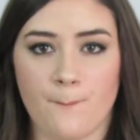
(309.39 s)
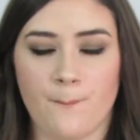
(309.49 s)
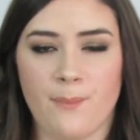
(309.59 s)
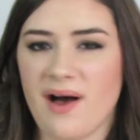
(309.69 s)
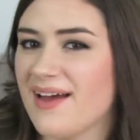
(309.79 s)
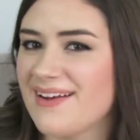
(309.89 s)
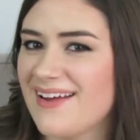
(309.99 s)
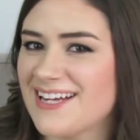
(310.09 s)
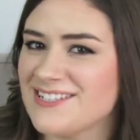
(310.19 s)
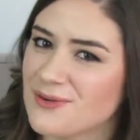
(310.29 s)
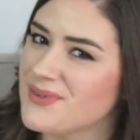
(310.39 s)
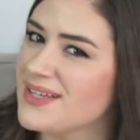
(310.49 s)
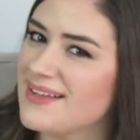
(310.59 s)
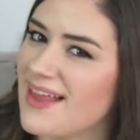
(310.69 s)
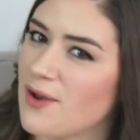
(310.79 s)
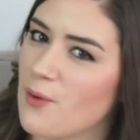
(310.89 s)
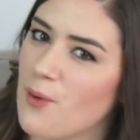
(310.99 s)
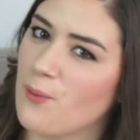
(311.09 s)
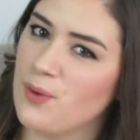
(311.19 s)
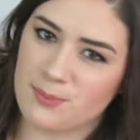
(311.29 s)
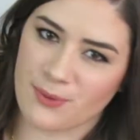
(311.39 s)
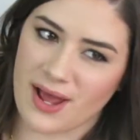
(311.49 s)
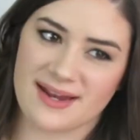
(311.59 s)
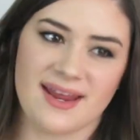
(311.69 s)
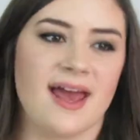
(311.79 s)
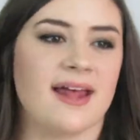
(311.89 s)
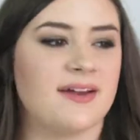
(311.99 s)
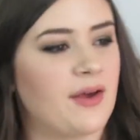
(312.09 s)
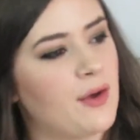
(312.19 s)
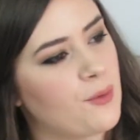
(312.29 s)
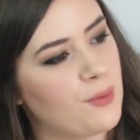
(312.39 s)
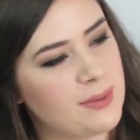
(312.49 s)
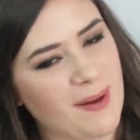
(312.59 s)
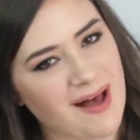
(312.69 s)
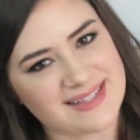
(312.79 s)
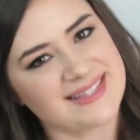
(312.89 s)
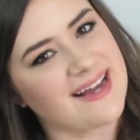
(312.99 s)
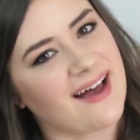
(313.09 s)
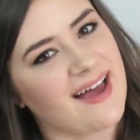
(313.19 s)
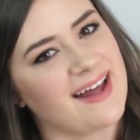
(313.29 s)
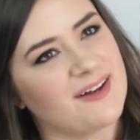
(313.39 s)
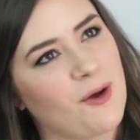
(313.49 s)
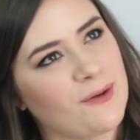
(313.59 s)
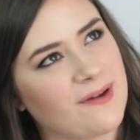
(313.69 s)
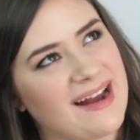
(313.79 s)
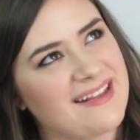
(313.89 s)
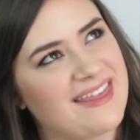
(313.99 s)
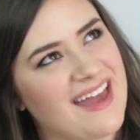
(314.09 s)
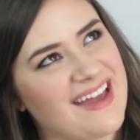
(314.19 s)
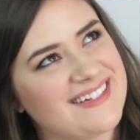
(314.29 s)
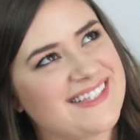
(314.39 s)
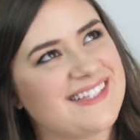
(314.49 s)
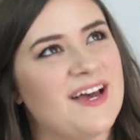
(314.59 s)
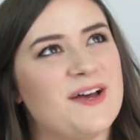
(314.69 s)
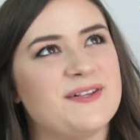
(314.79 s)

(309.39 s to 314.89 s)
but I don't really like wheat bread and wheat pasta and whole grain things.